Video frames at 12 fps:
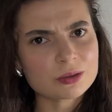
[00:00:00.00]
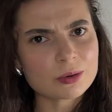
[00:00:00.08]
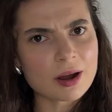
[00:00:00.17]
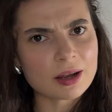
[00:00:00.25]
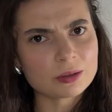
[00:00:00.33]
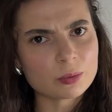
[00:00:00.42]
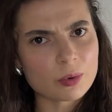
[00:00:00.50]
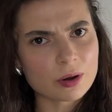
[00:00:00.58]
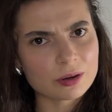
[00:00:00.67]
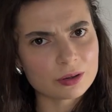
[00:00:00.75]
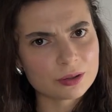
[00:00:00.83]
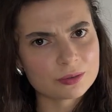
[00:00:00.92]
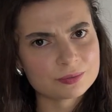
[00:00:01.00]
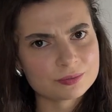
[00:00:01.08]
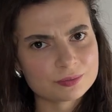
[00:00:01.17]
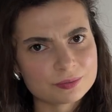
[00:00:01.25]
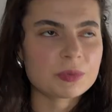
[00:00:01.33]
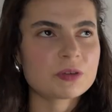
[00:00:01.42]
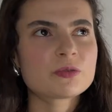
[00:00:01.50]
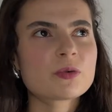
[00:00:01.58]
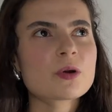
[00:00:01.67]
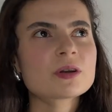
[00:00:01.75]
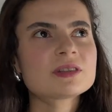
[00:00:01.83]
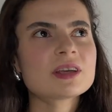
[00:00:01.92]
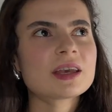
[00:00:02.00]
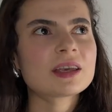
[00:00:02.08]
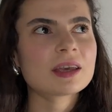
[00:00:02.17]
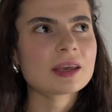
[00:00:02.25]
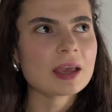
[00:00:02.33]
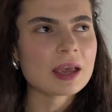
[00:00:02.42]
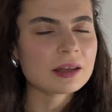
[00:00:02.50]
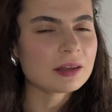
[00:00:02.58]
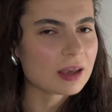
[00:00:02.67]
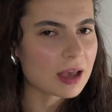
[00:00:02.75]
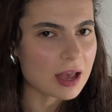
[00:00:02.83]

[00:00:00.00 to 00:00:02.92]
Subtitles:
grind work. Before taking any